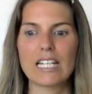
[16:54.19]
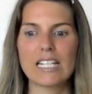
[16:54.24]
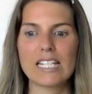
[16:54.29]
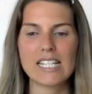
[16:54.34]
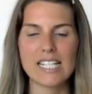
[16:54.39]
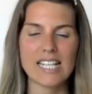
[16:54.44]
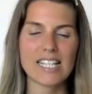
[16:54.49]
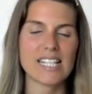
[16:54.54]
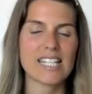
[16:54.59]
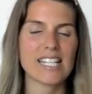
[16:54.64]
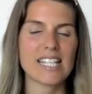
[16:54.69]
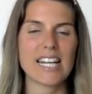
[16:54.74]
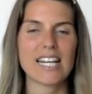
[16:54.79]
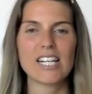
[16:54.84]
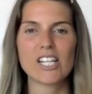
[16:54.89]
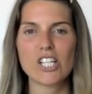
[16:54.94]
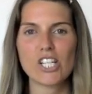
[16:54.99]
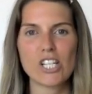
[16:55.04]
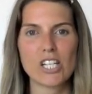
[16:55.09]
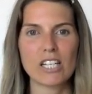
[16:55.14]

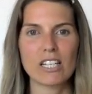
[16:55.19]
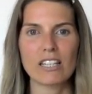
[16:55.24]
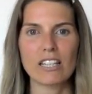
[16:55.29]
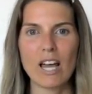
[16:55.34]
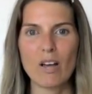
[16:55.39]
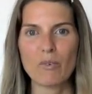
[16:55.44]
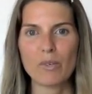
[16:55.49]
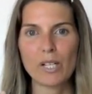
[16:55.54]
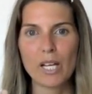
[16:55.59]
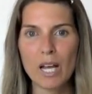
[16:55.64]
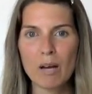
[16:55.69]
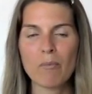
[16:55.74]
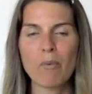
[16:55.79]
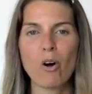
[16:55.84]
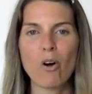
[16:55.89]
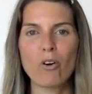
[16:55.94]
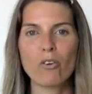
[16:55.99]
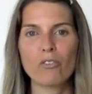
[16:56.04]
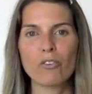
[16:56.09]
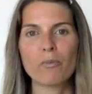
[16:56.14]
sensation that would come
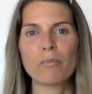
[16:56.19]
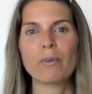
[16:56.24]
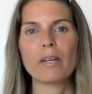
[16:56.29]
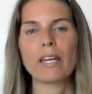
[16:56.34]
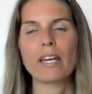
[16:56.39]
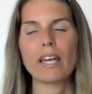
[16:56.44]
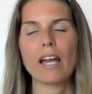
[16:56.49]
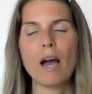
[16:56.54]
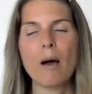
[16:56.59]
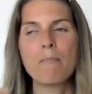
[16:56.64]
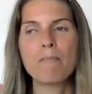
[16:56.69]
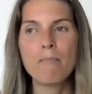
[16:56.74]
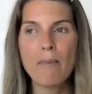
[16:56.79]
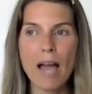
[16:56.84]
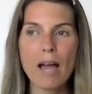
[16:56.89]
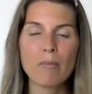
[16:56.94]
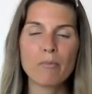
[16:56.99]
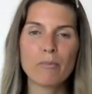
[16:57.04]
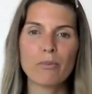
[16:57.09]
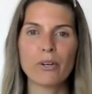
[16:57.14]
over me, a
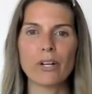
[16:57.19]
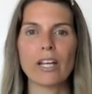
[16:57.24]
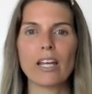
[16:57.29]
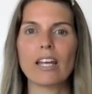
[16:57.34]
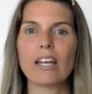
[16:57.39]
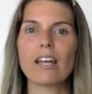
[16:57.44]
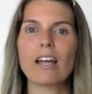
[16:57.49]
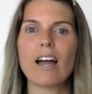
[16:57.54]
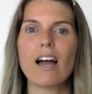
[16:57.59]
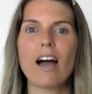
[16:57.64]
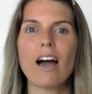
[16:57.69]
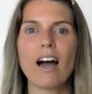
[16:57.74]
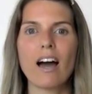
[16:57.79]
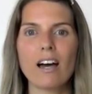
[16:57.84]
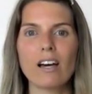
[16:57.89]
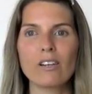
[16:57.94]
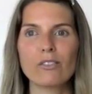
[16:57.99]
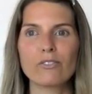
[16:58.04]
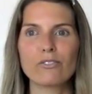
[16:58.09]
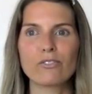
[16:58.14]
memory
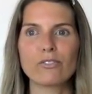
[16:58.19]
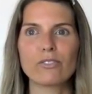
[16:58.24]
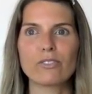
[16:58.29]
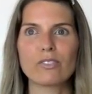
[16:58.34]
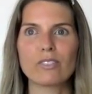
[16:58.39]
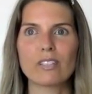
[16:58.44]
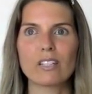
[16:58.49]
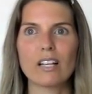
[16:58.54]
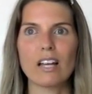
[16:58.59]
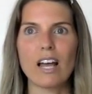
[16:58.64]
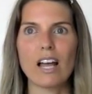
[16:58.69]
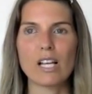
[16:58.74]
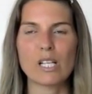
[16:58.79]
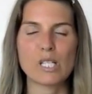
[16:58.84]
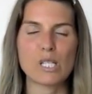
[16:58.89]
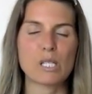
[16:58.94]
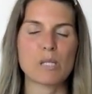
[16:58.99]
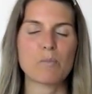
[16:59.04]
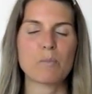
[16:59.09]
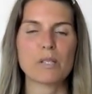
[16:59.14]
of a
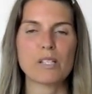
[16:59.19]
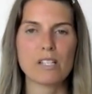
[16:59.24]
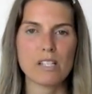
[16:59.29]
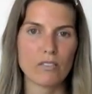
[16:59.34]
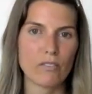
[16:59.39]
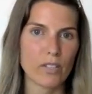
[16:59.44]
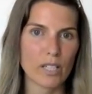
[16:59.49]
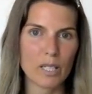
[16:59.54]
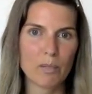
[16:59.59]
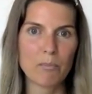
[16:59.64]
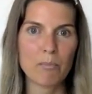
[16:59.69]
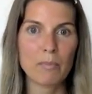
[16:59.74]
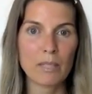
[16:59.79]
specific